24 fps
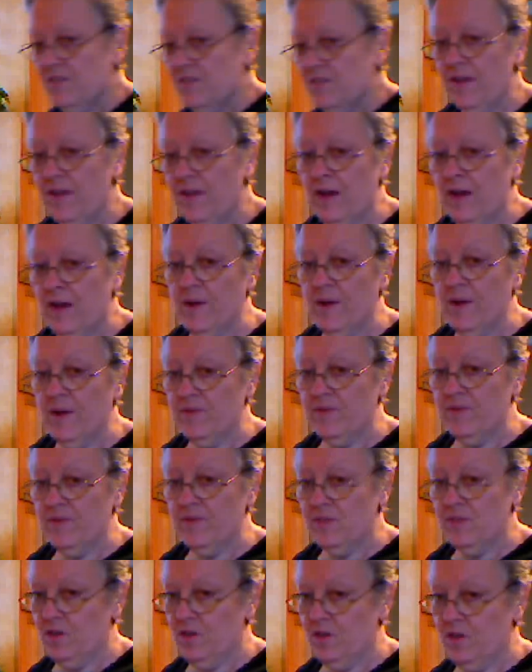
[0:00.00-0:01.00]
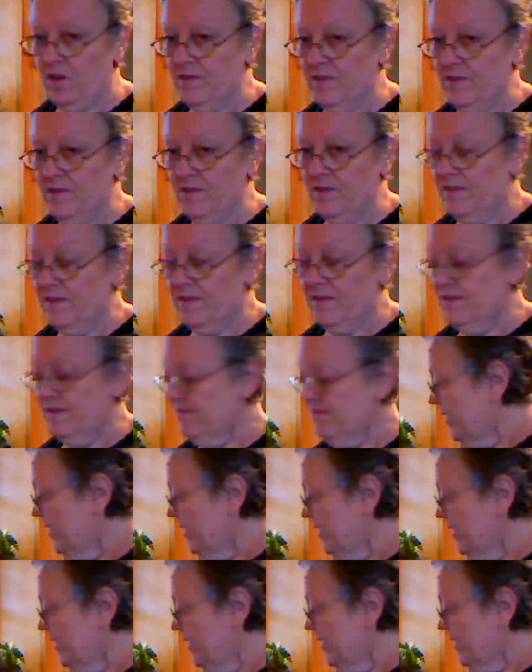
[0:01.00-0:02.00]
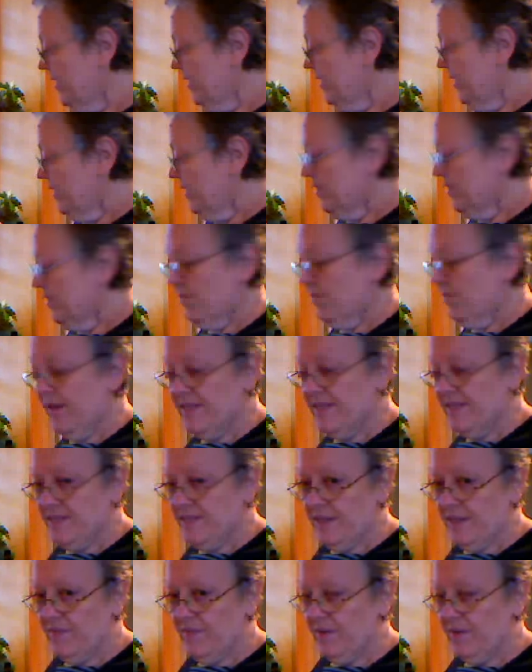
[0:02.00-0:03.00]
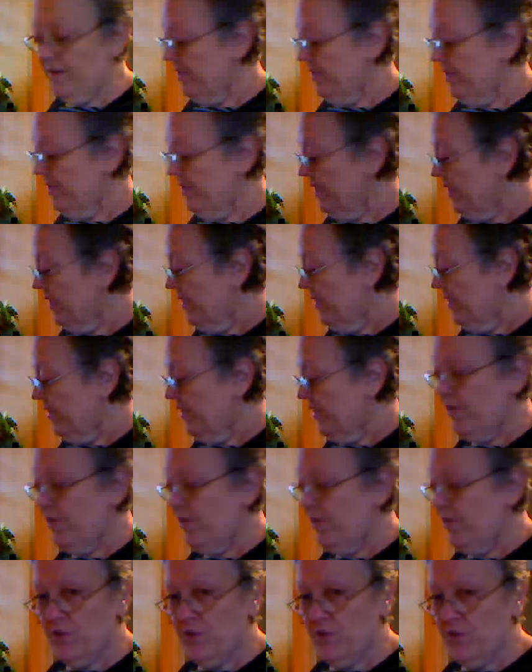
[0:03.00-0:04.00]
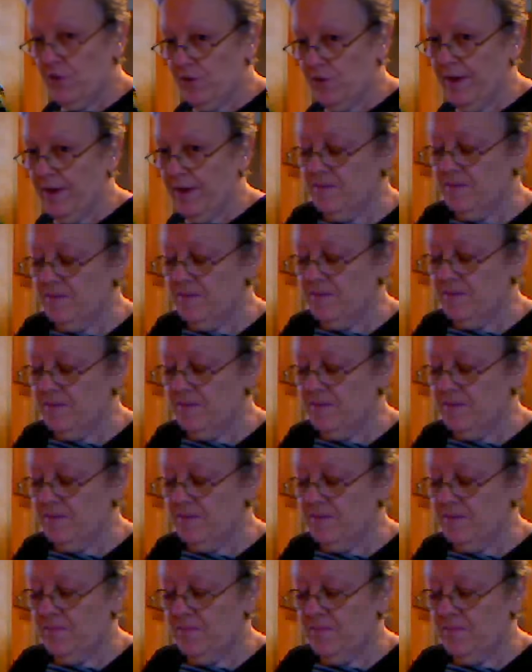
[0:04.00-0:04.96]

is the flour and the salt, the rest of it. The other 2 cups.